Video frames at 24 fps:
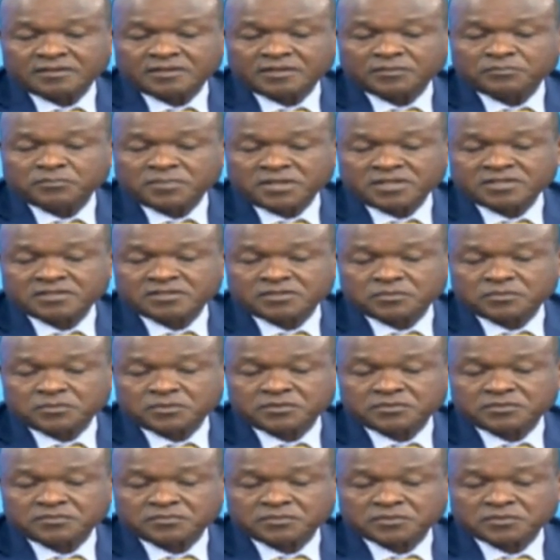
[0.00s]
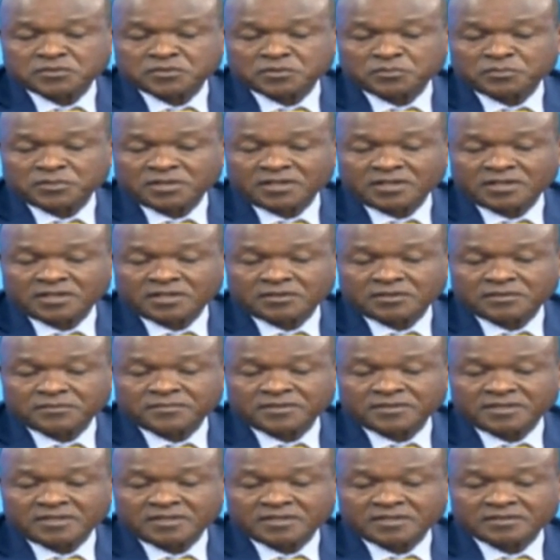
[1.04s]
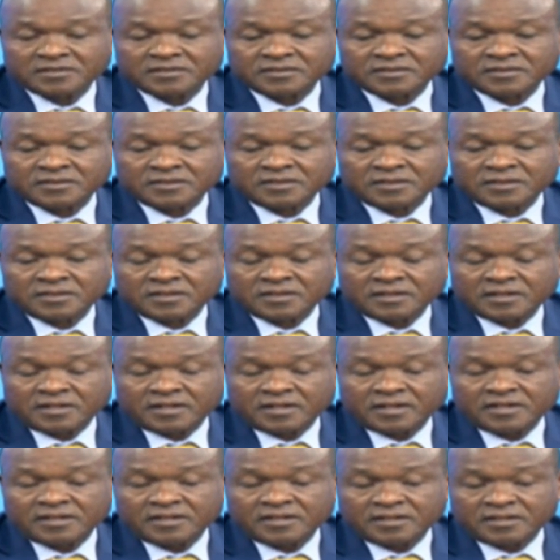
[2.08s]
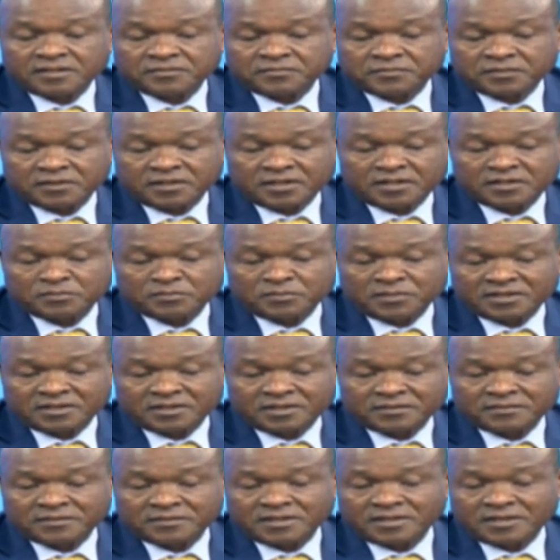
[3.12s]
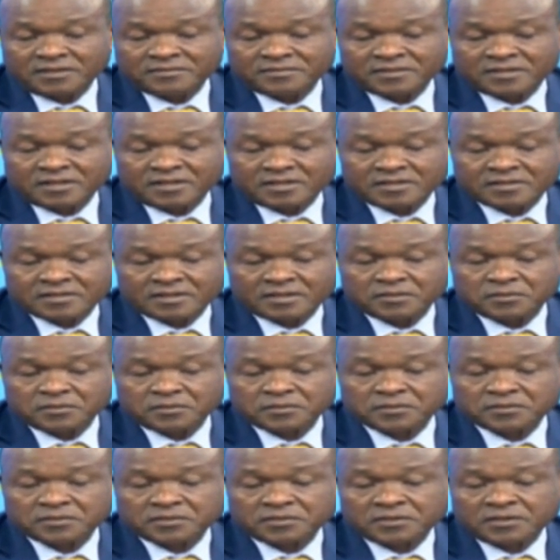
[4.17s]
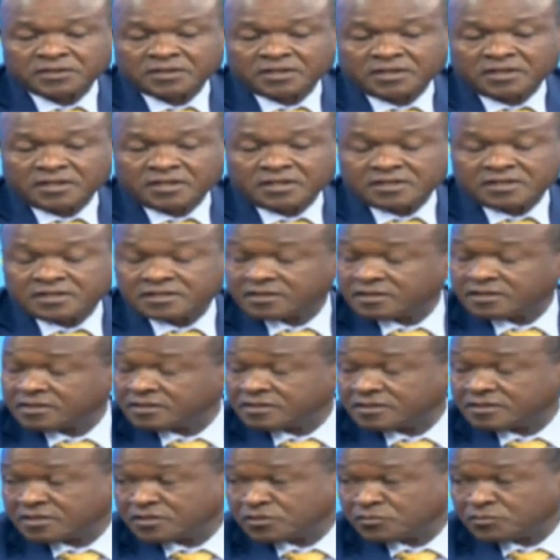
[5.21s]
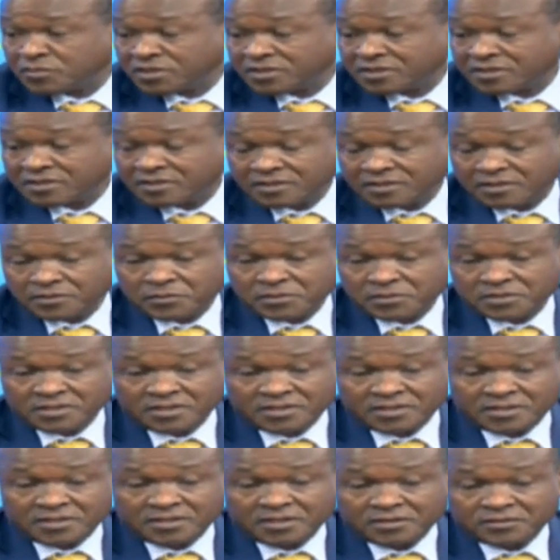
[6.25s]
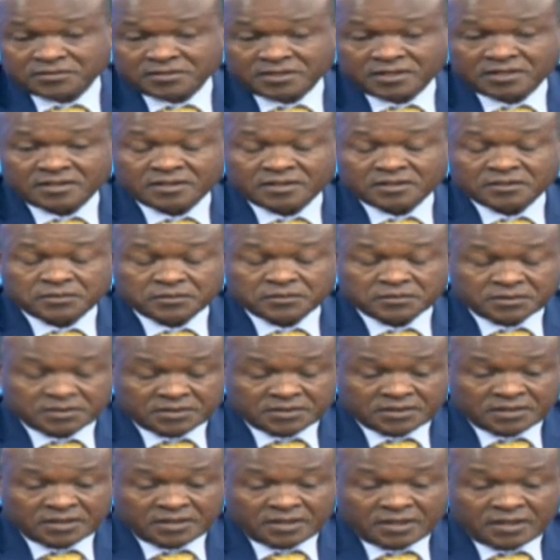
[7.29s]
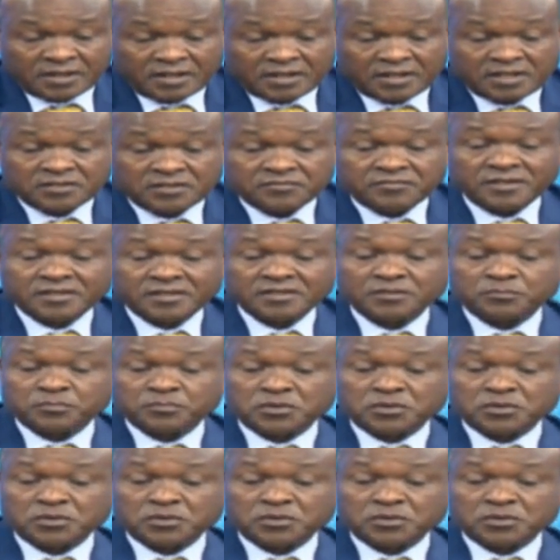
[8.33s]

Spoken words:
the best route for Somalia, or even Kenya, and for that matter, even Africa as a whole, is that this matter is negotiated outside the court. In fact, the